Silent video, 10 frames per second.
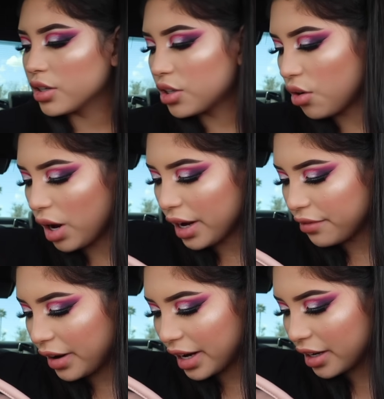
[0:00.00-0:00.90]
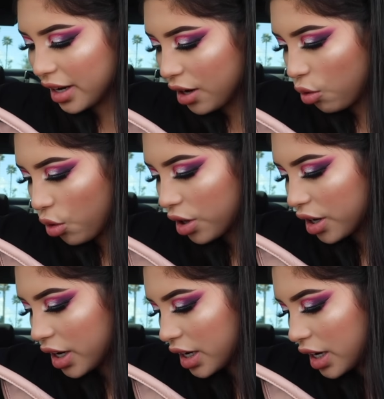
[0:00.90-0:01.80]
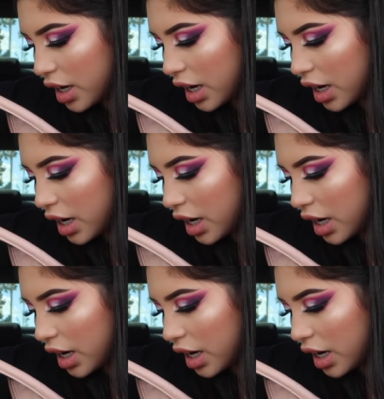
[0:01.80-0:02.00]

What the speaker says: So I finally ordered